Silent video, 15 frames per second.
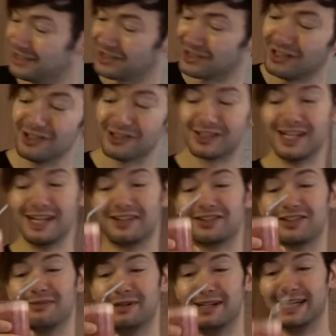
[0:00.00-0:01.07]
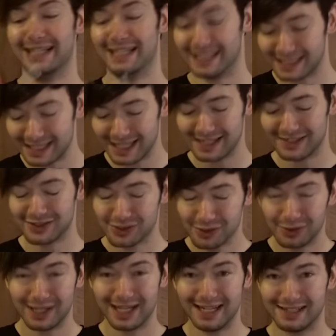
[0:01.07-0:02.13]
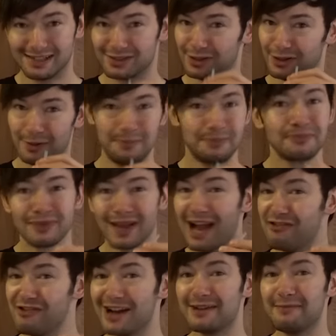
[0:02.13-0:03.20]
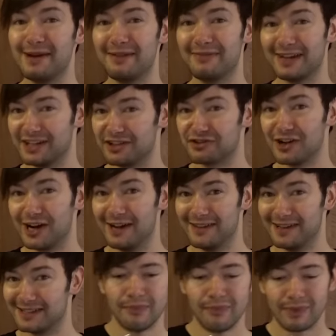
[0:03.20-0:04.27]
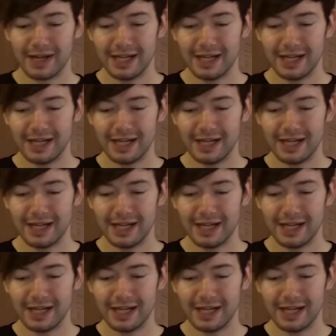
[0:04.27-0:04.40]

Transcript: it just looks like summer and it tastes so nice, so I recommend that you try this.